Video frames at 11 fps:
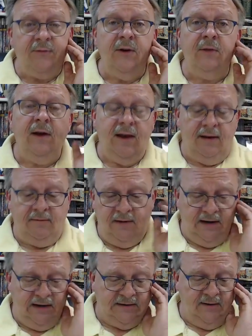Jeffrey Riggin,
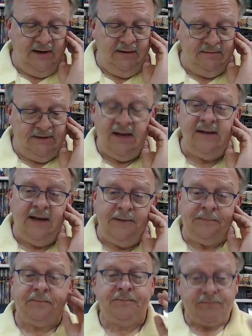I saw him Sunday,
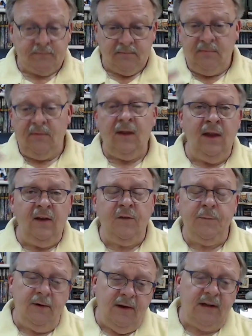and he is
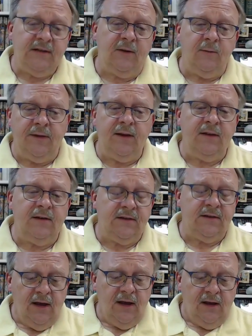progressing with his
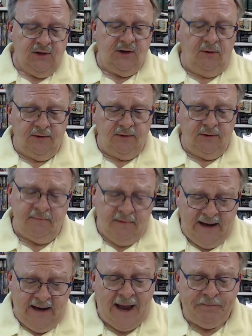shoulder and
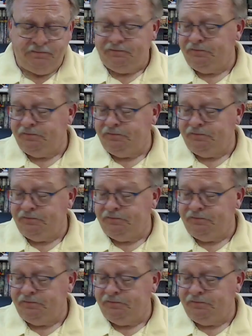rehab.